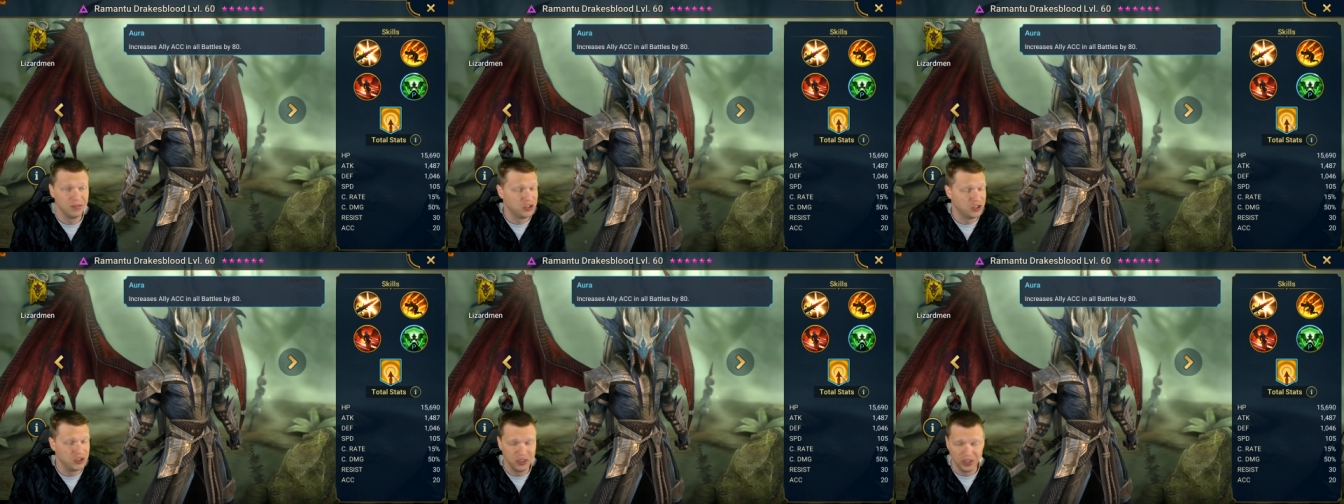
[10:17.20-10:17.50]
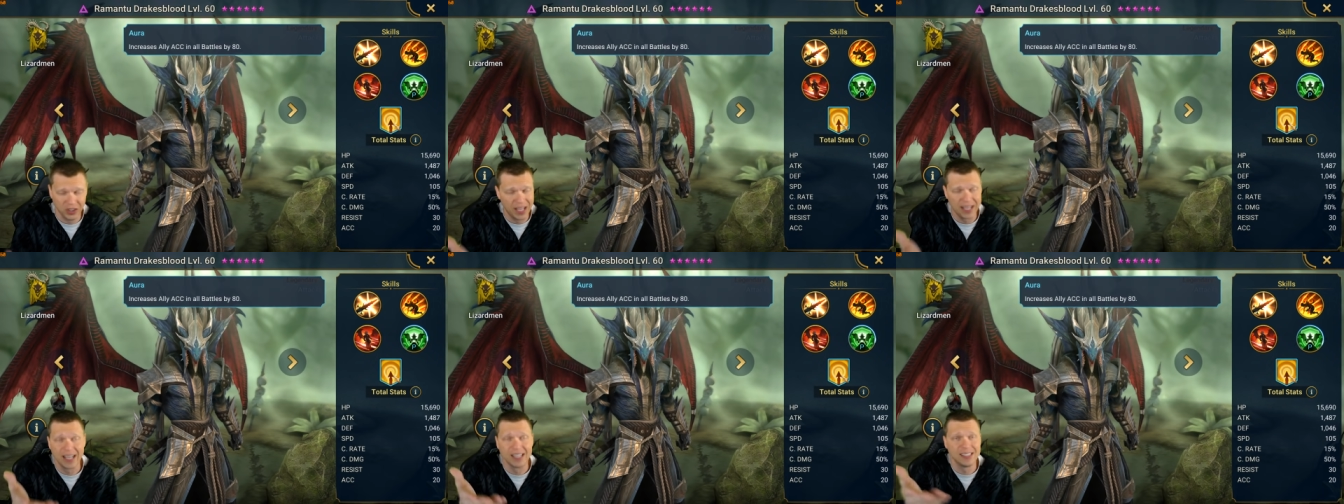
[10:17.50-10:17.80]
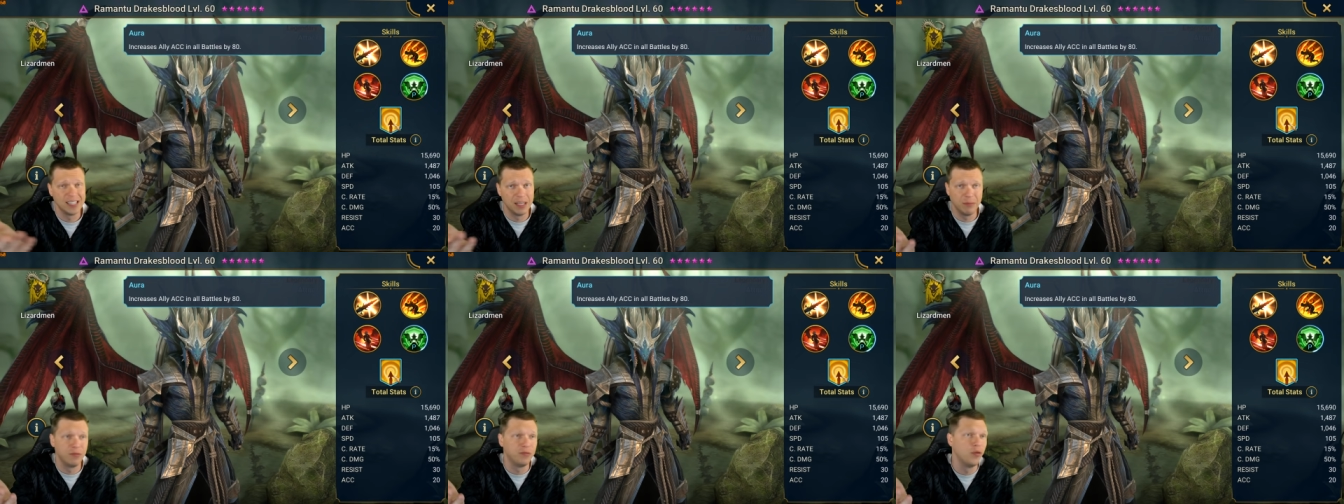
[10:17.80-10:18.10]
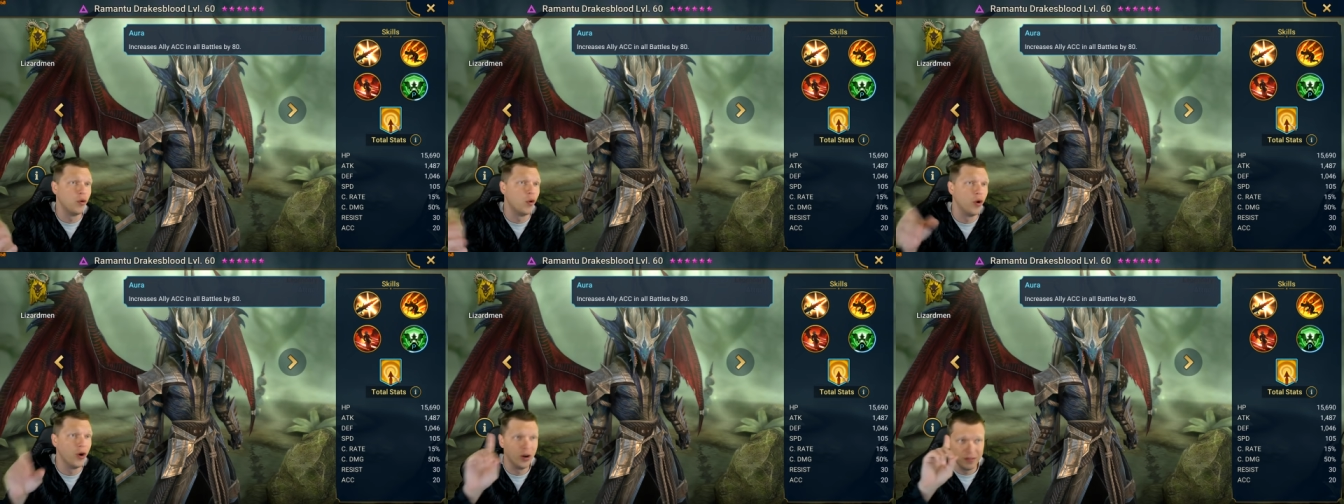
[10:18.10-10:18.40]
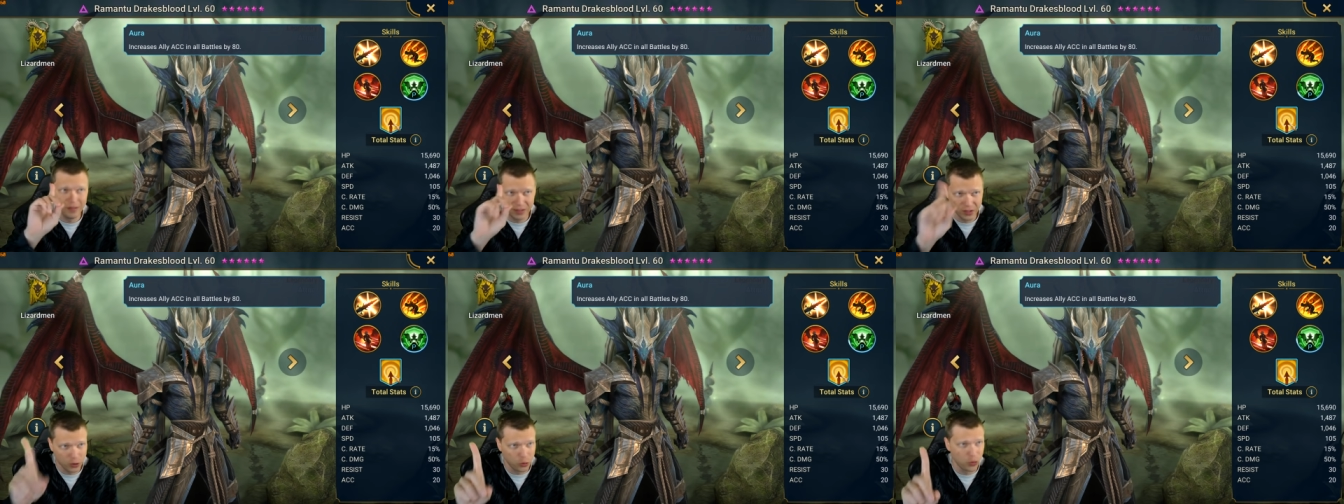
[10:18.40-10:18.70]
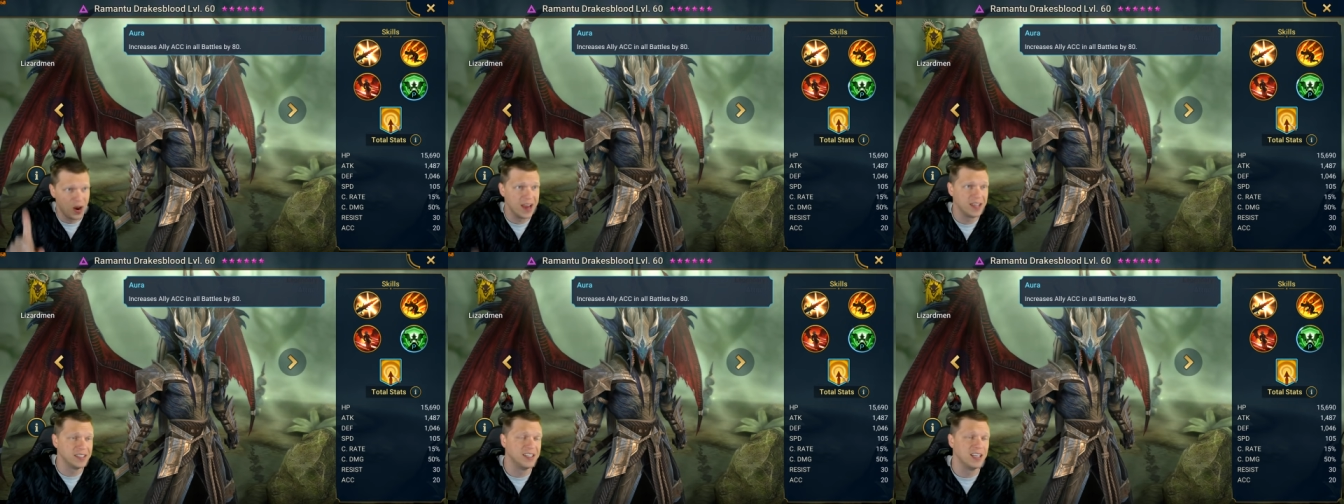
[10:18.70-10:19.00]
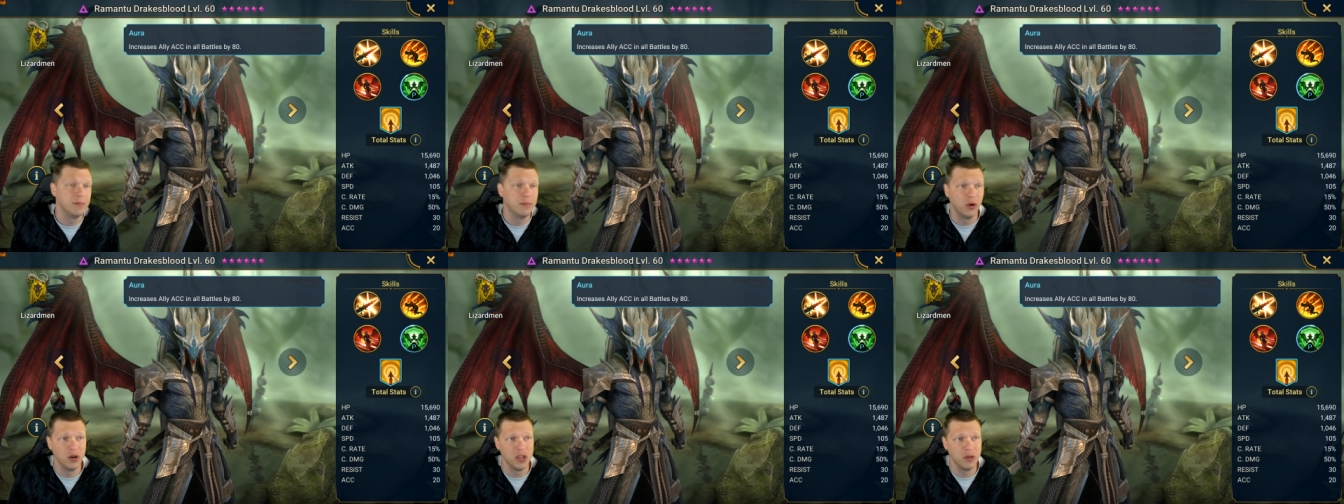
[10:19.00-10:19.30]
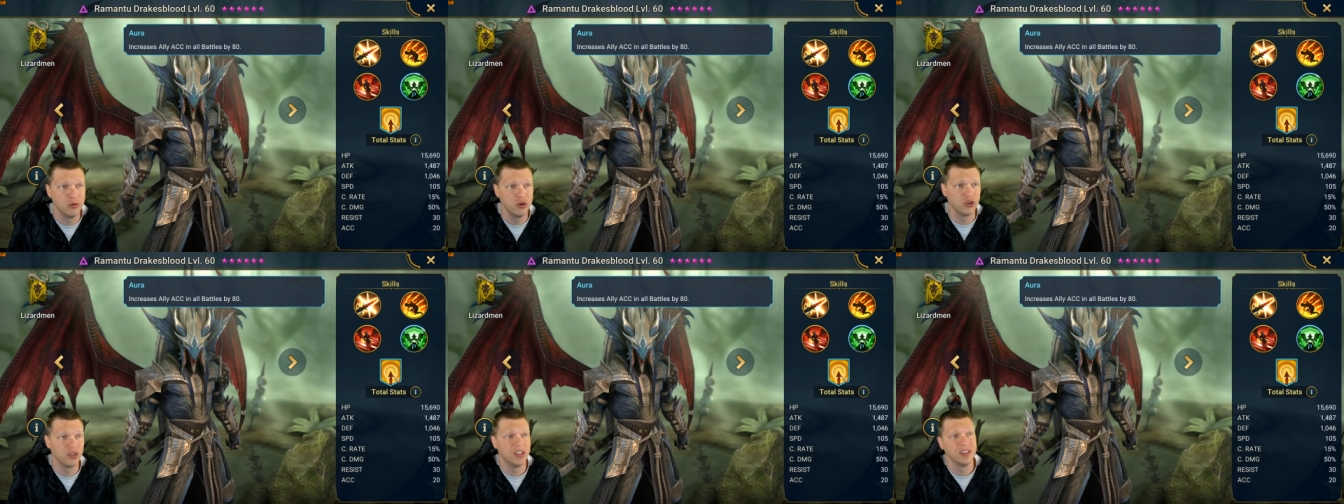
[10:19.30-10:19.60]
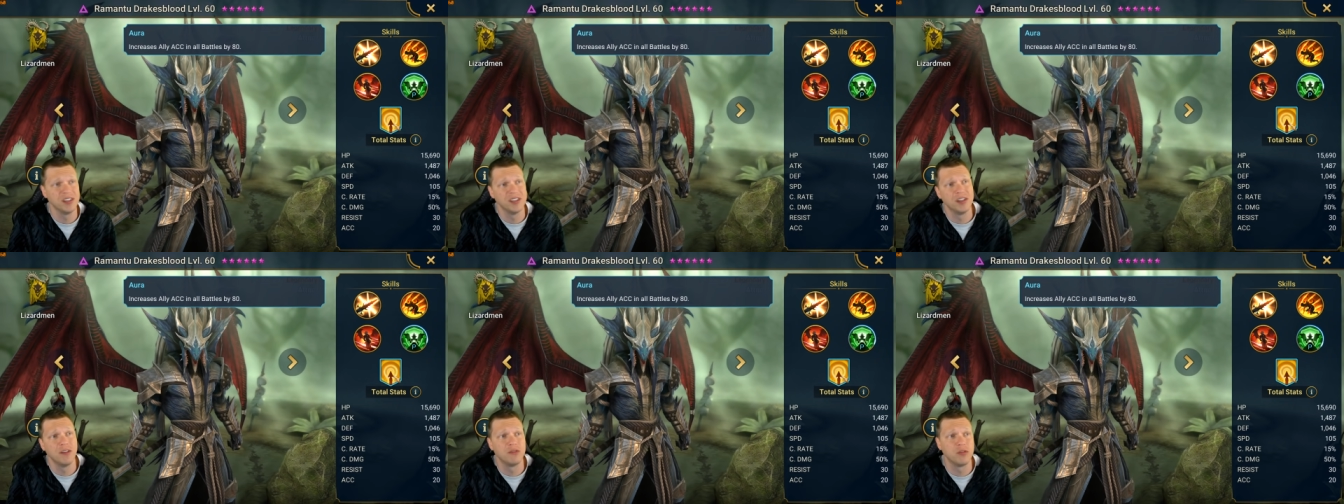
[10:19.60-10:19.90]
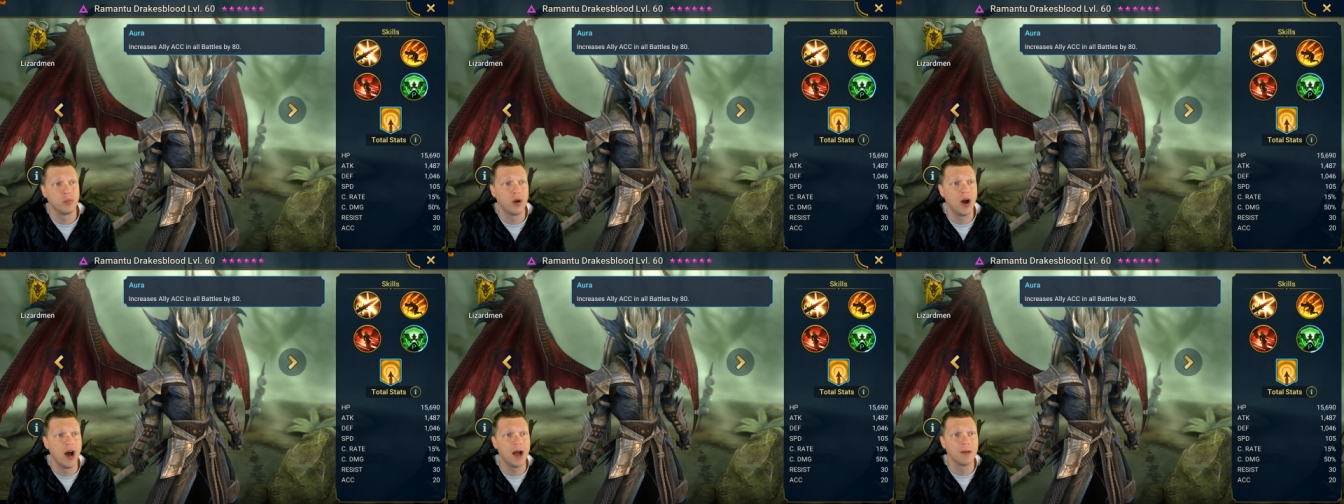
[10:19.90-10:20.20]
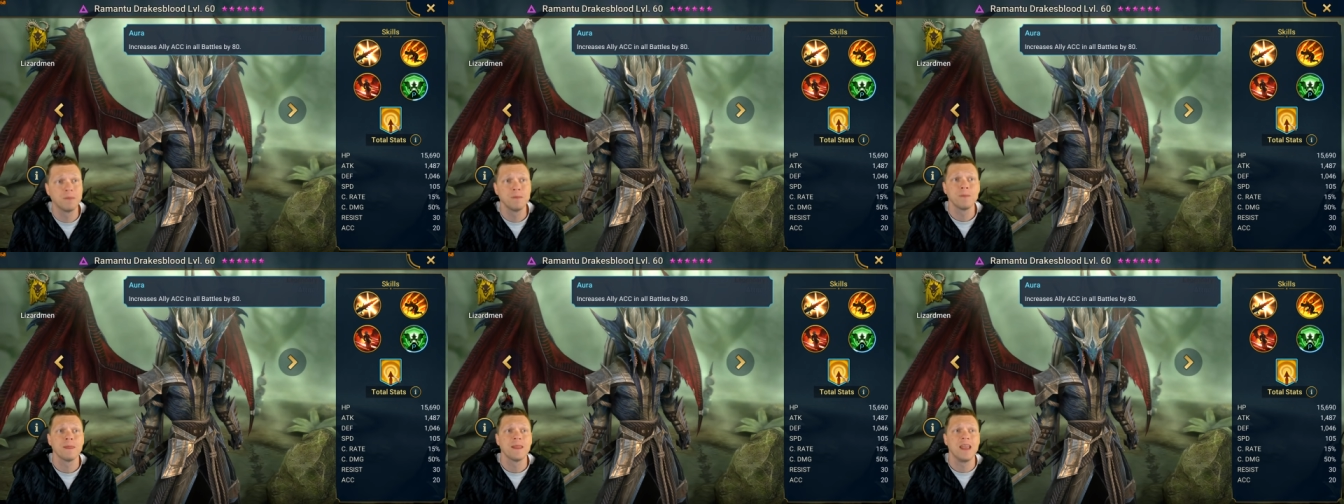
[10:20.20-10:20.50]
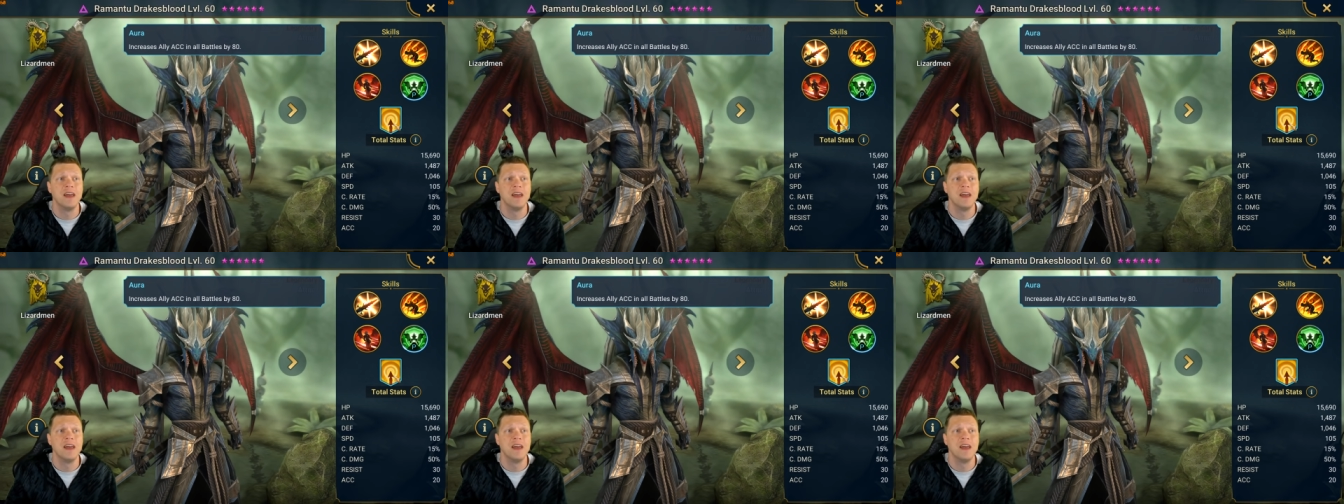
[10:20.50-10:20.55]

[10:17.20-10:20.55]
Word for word: like I said before, crazy ability when you're getting this stuff to proc.